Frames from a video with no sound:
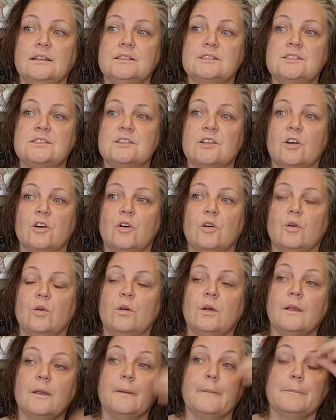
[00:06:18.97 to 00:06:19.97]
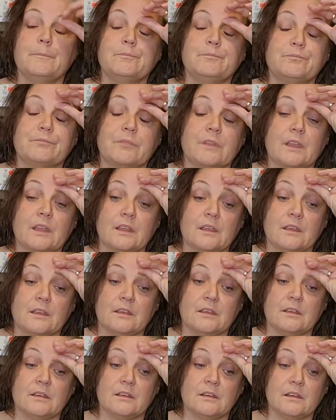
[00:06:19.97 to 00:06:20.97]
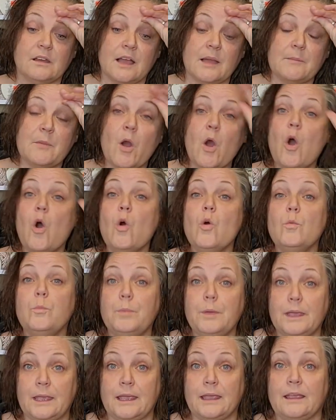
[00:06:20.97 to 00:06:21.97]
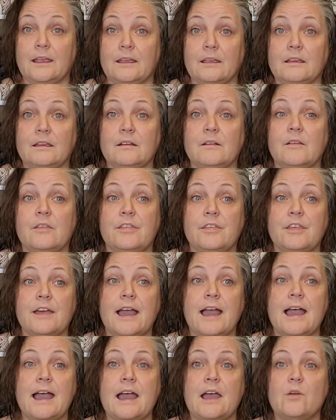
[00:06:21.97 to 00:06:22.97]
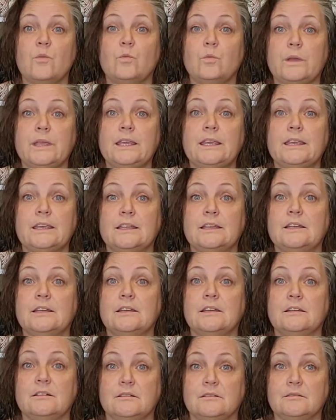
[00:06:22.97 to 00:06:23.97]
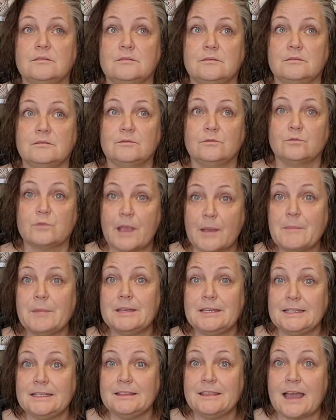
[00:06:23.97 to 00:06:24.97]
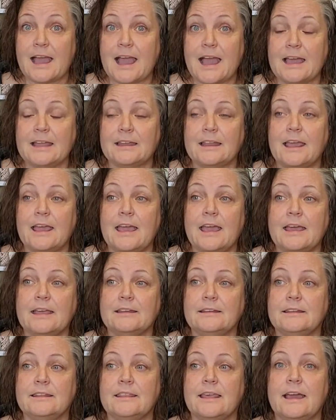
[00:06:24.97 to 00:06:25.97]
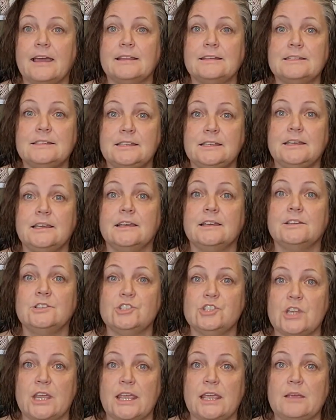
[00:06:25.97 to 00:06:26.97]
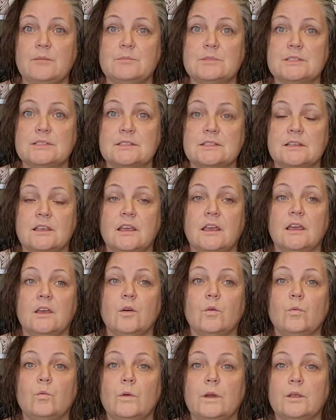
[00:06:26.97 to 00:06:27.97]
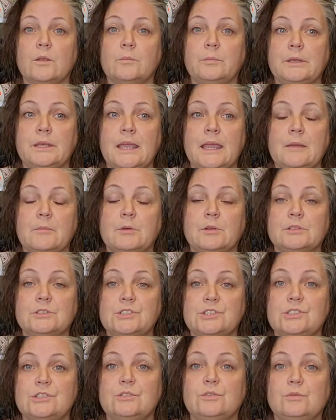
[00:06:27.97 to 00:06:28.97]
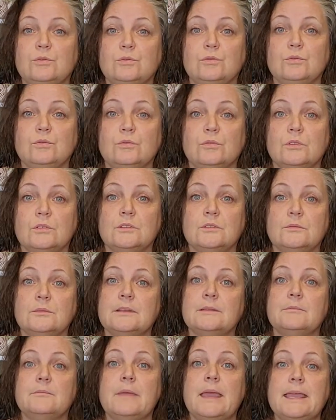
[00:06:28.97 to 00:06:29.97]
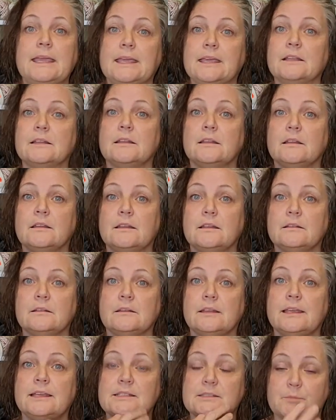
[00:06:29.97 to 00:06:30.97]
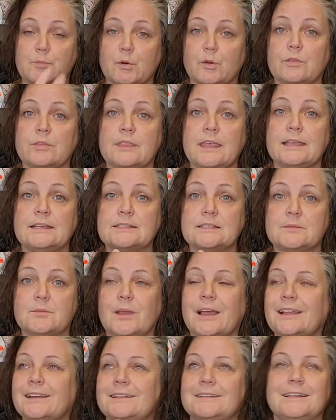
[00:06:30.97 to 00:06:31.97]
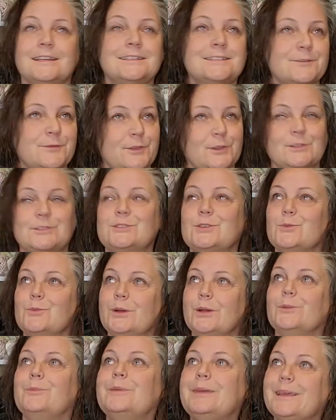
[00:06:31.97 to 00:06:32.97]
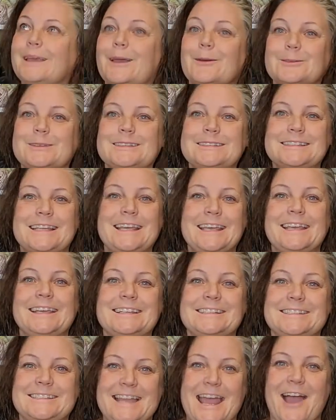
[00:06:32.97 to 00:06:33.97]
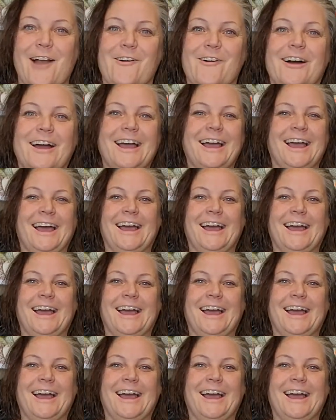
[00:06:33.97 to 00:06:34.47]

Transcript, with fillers: So I'm hoping that we can remedy that and that Tia and James will be able to make his birthday. It feels so weird being able to say his now.